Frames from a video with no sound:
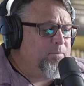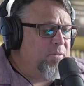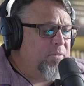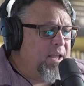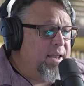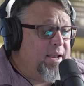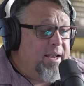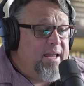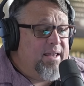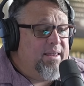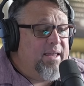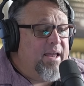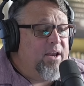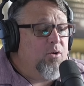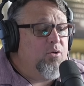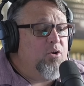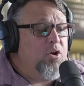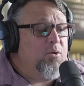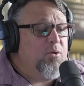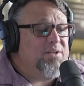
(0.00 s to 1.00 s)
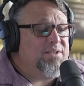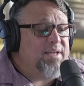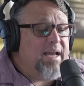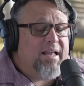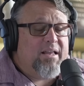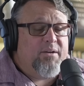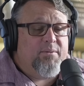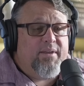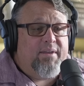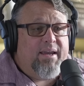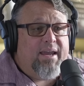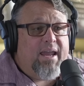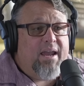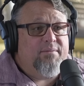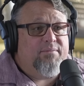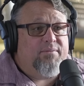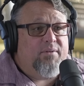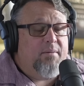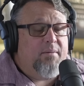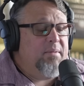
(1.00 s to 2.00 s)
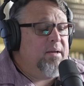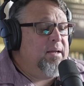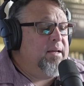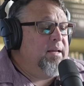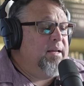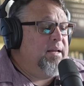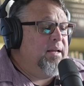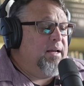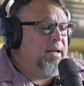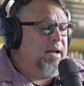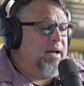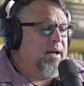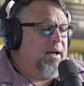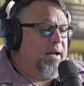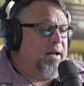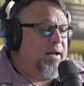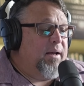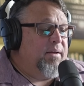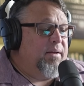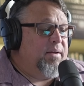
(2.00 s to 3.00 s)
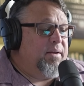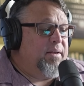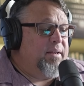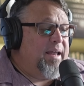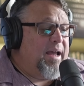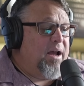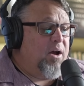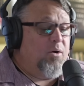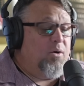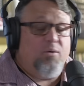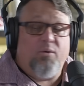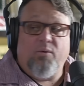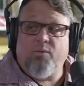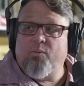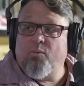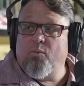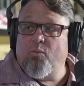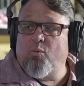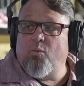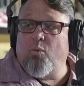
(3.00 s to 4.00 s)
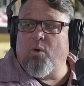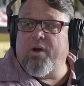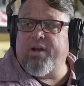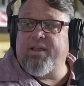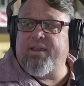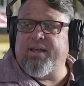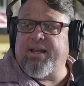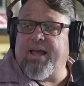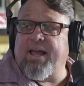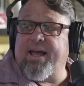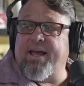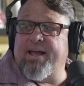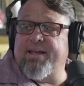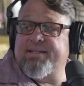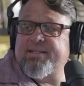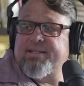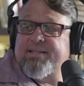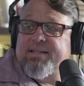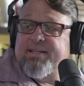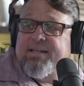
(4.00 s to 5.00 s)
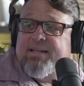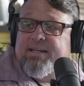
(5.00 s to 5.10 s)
And again, they don't know exactly where they came from. Now, one of the guys,